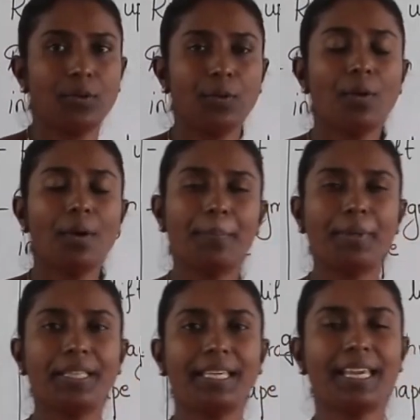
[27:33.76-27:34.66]
you,
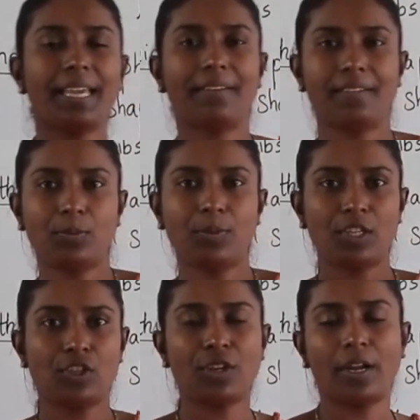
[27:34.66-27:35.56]
breathing and
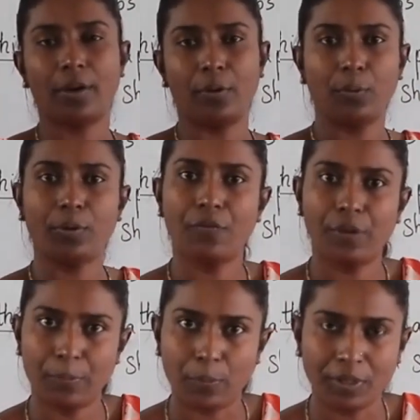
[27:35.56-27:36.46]
respiration are two
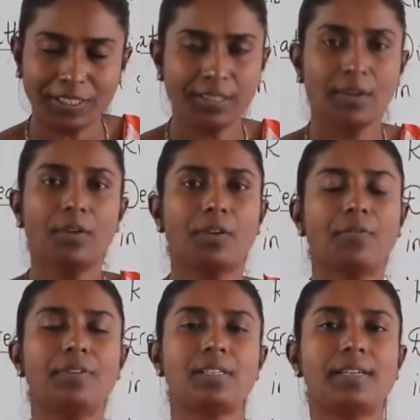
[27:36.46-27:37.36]
different points. Now
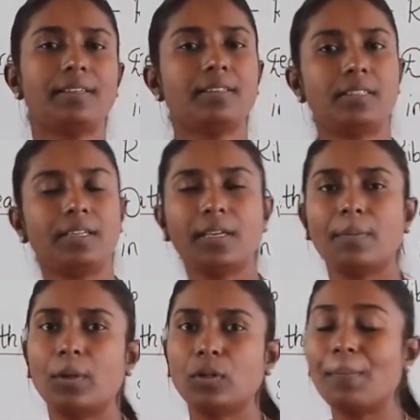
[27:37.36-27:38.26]
first let us study
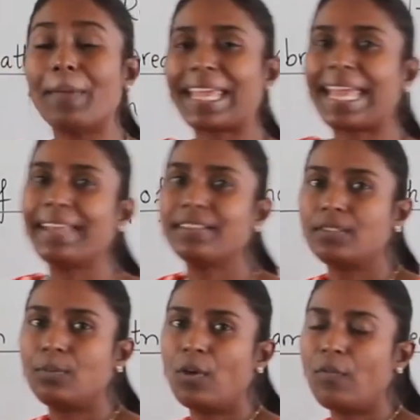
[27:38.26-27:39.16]
about the
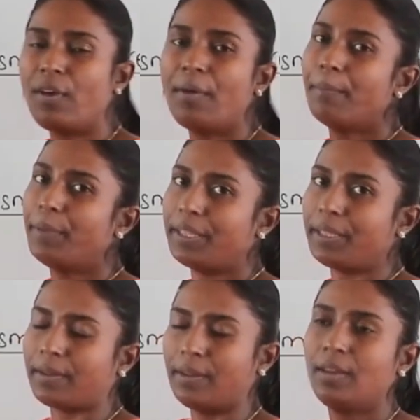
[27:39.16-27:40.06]
mechanism of
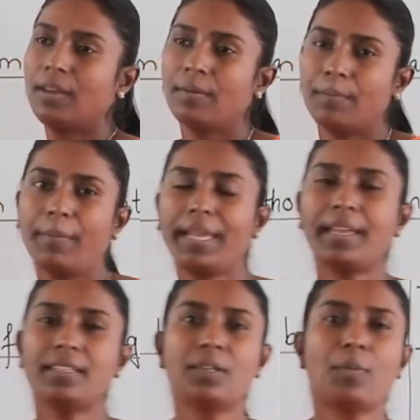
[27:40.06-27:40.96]
breathing.
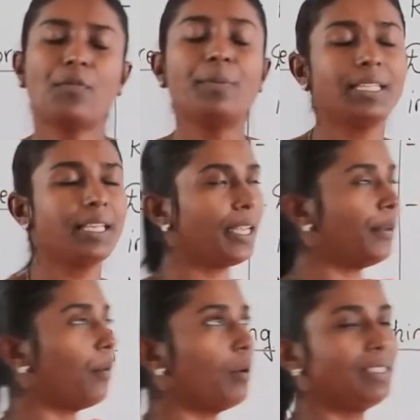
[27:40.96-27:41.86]
Mechanism of breathing
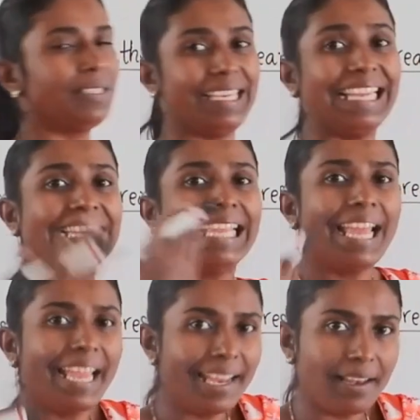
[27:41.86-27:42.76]
involves
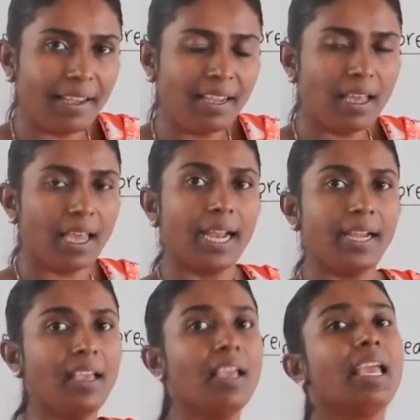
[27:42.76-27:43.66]
inhaling
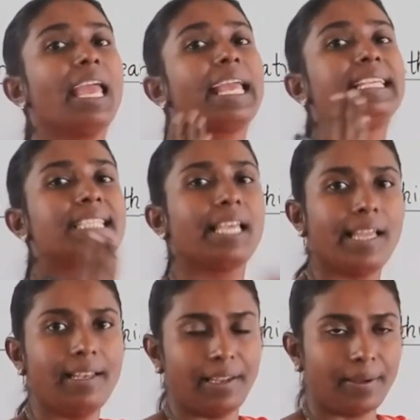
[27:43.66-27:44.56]
and
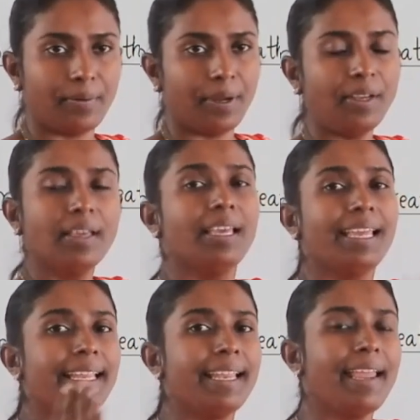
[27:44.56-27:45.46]
exhaling, right?
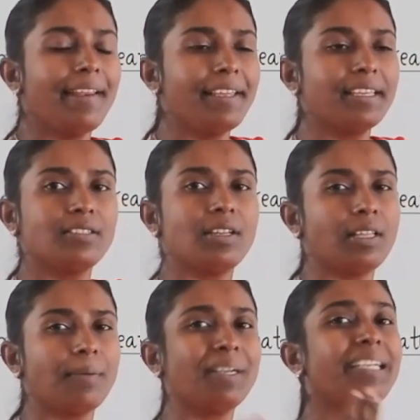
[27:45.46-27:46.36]
Inhaling is
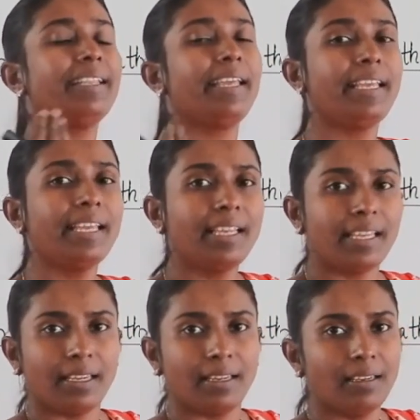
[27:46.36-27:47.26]
nothing but
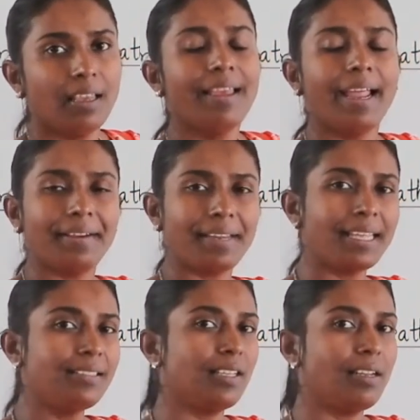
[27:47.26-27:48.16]
taking in and
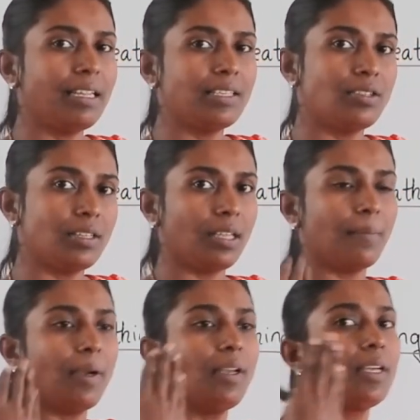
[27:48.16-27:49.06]
exhaling is
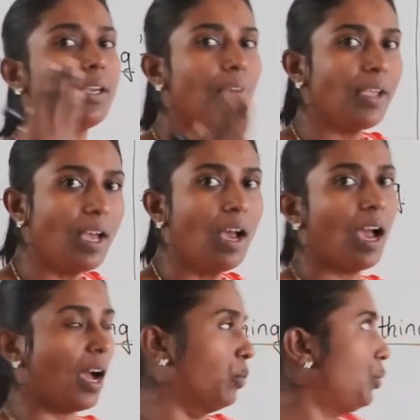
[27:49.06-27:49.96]
nothing but
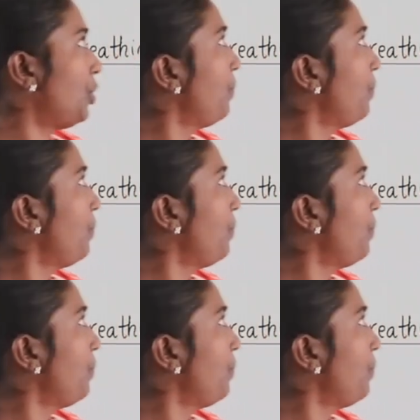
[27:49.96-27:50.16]
giving out.